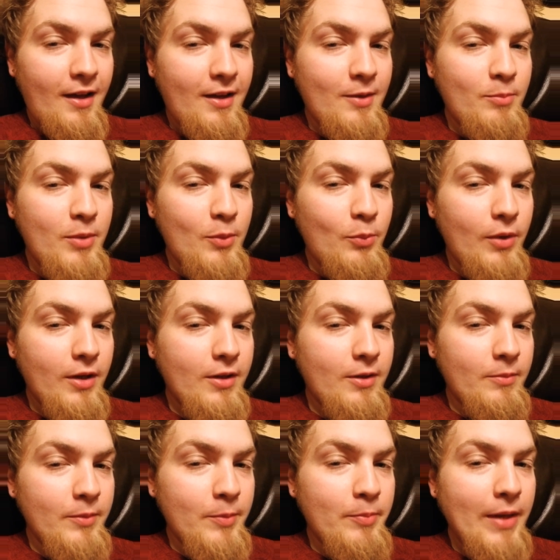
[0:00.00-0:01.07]
be
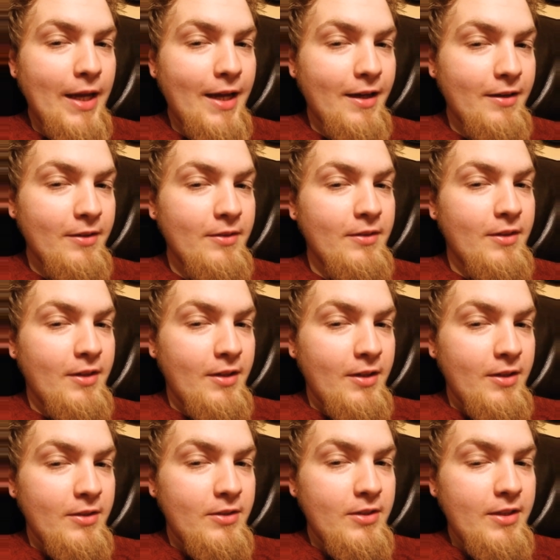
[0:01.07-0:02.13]
welcomed back
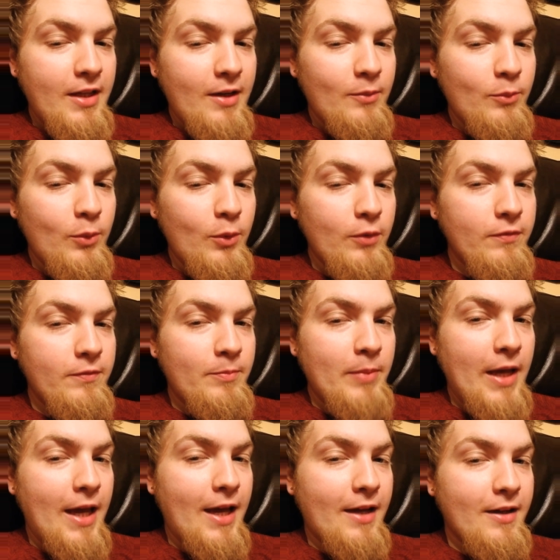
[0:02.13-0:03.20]
to that wolf
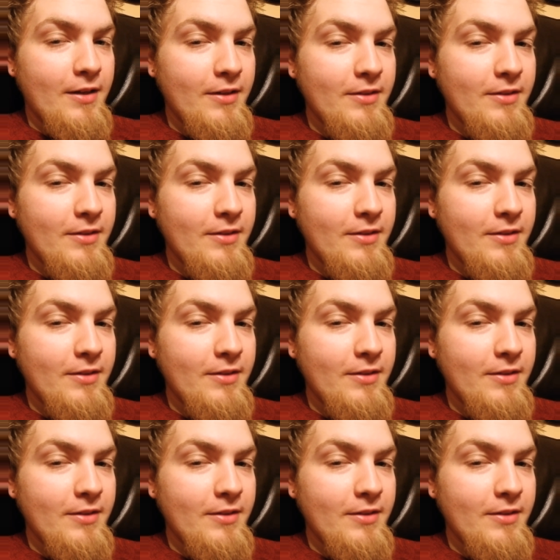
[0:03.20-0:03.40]
pack.